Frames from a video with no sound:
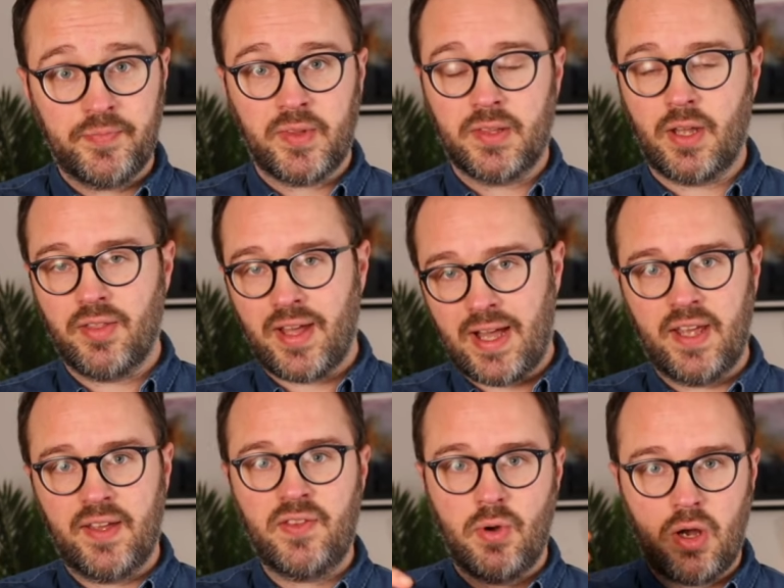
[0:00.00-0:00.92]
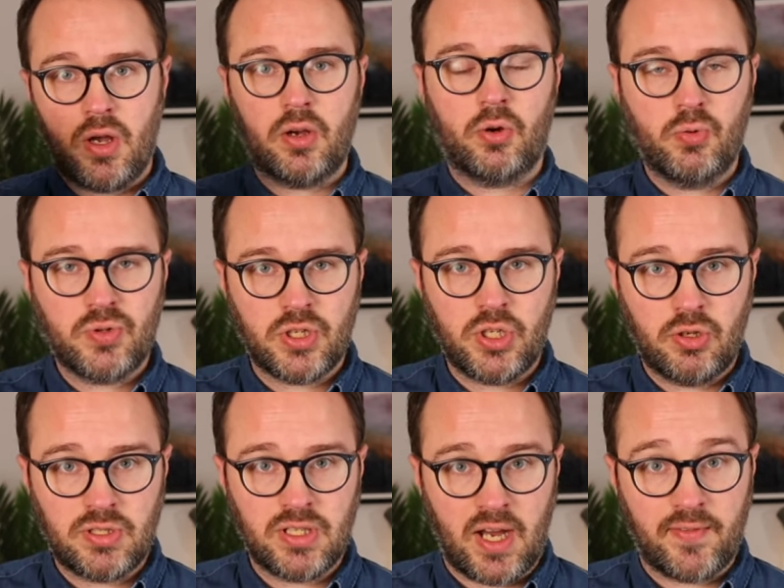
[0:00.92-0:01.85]
Now that, if you are also
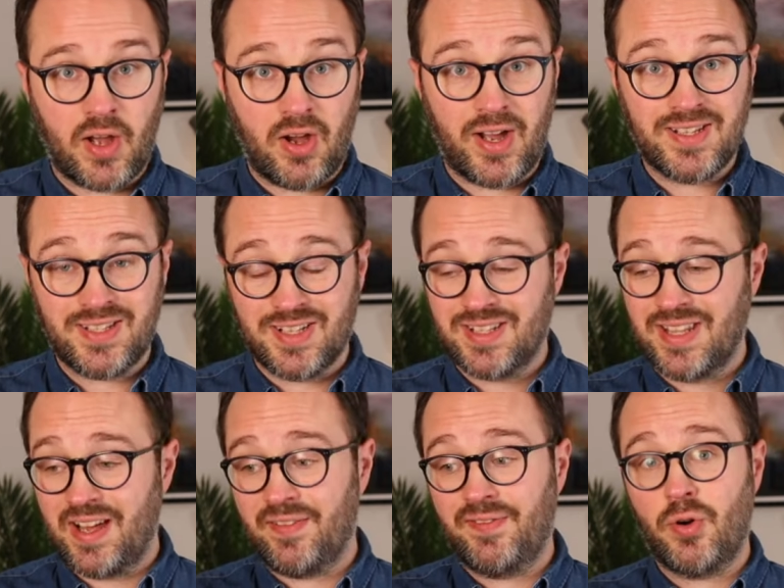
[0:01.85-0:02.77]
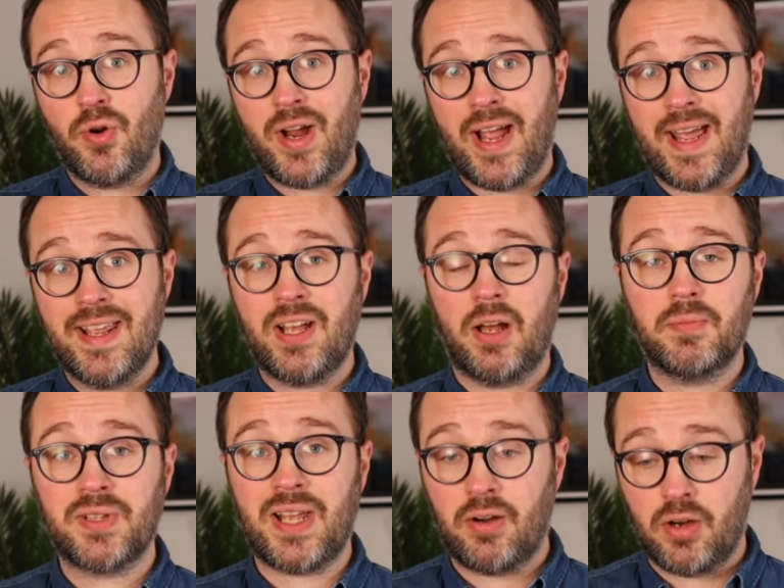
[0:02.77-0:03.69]
using other ISAs, that 4K
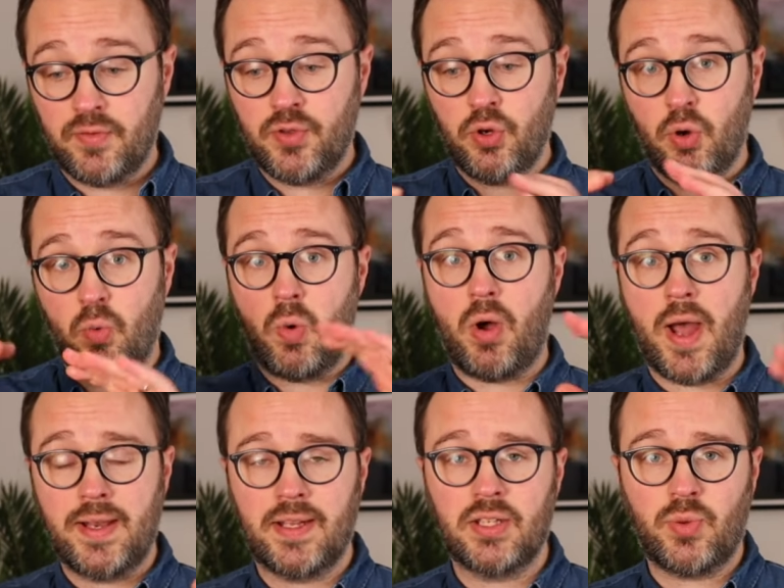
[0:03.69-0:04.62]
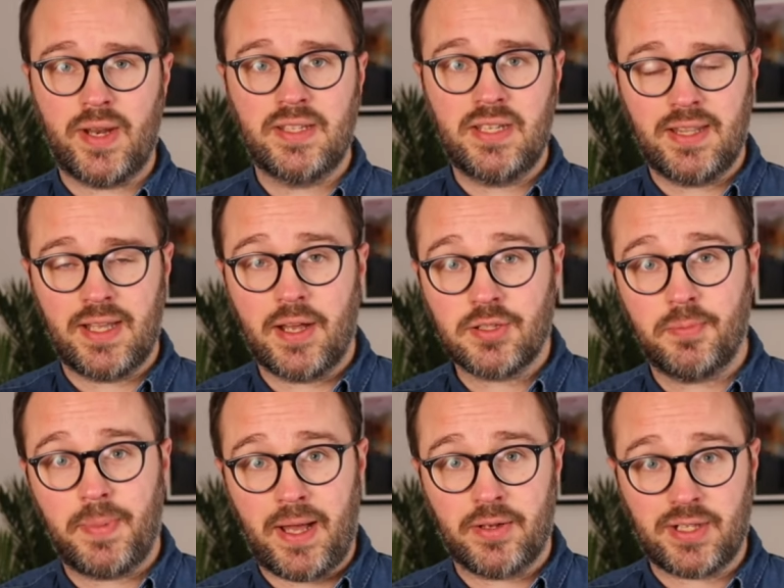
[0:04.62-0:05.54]
comes out of your wider
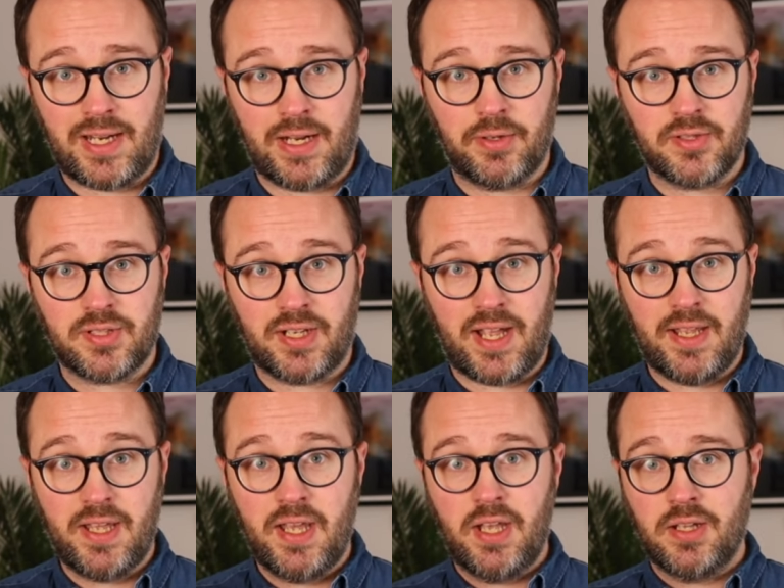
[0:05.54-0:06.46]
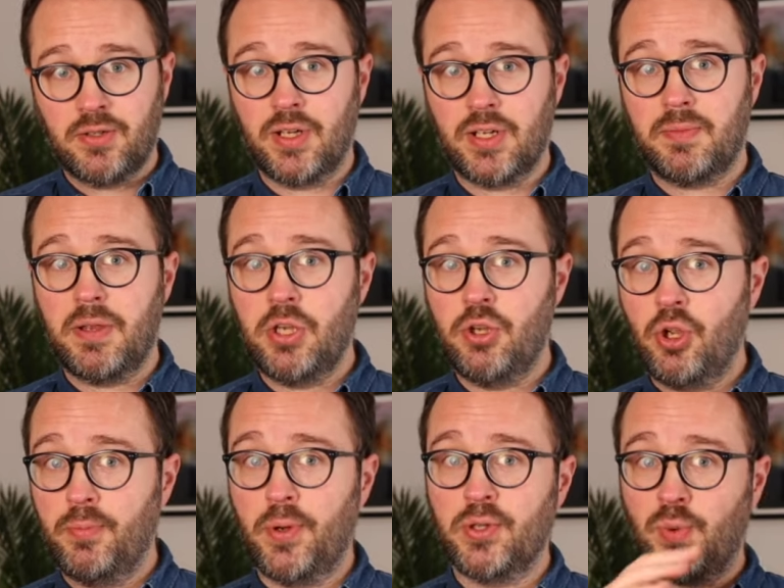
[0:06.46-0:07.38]
£20,000 allowance, okay? So it doesn't mean you
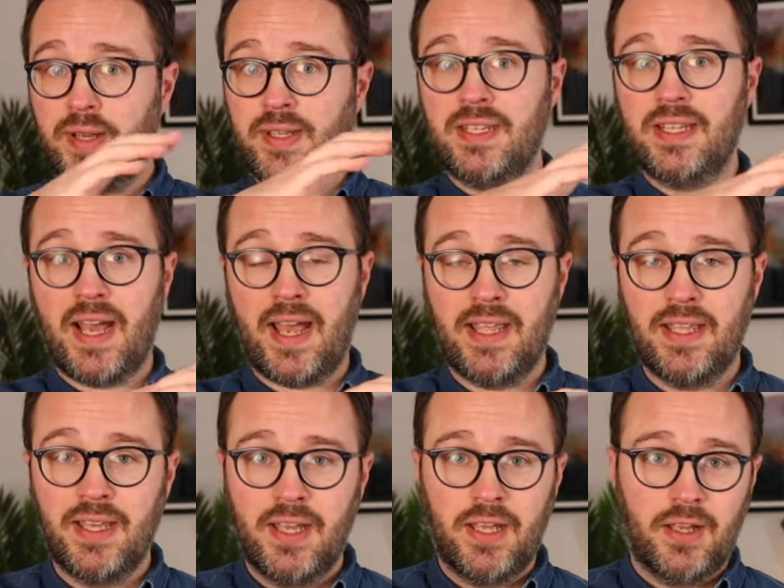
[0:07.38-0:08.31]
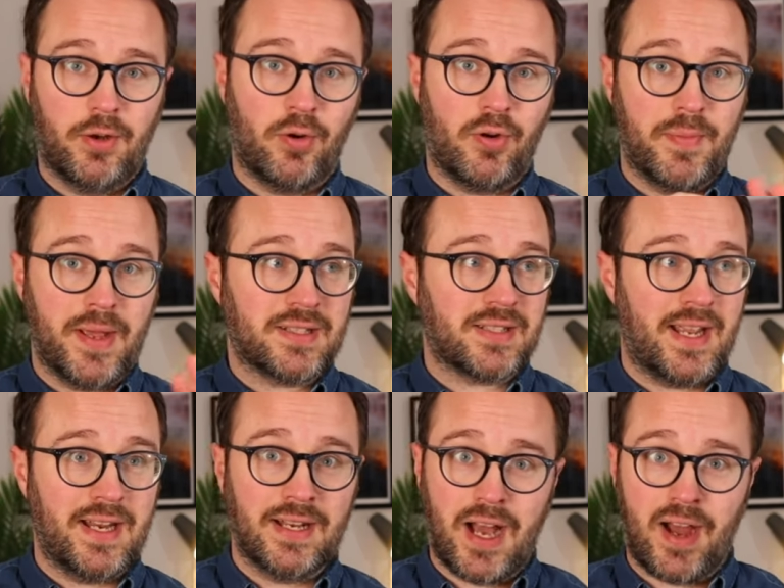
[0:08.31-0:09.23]
can put 20K or mix that
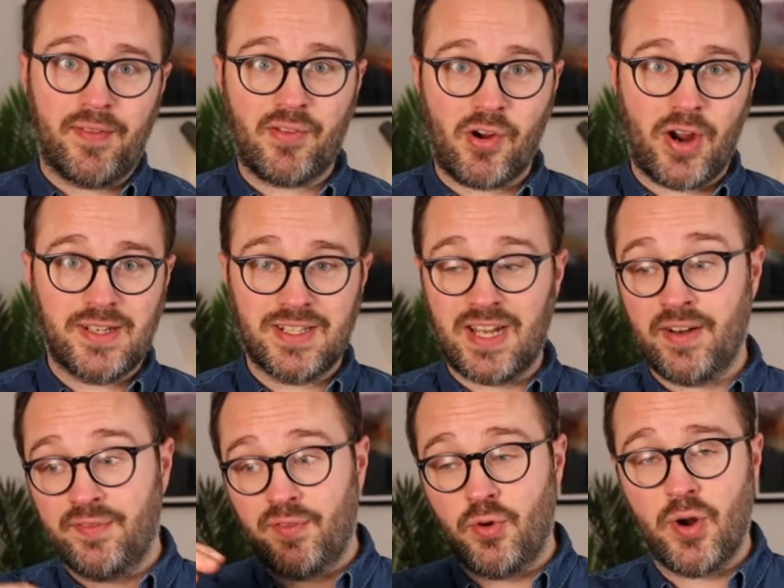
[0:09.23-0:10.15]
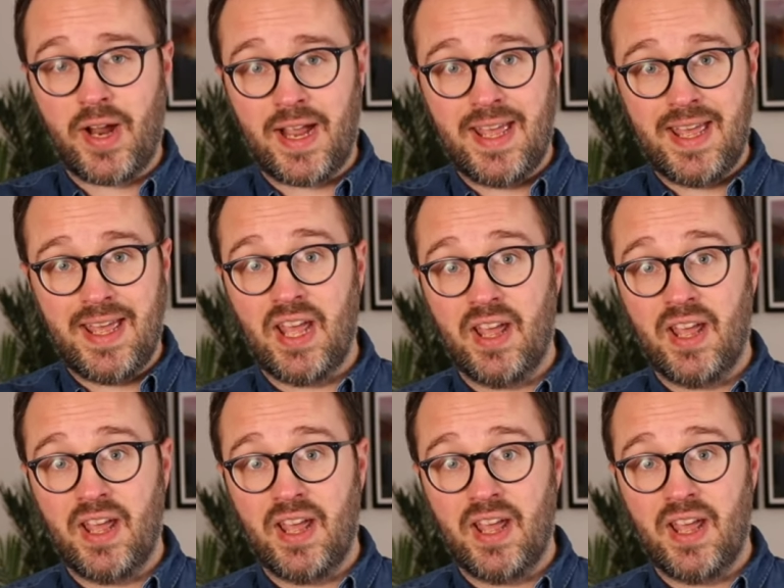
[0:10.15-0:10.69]
in other ISAs and 4K here.